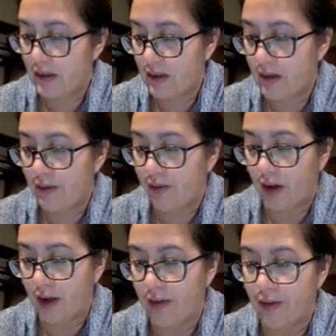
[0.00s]
in the
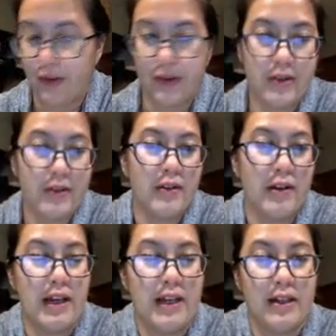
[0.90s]
Friday folder,
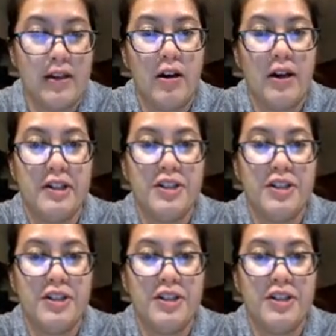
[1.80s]
and our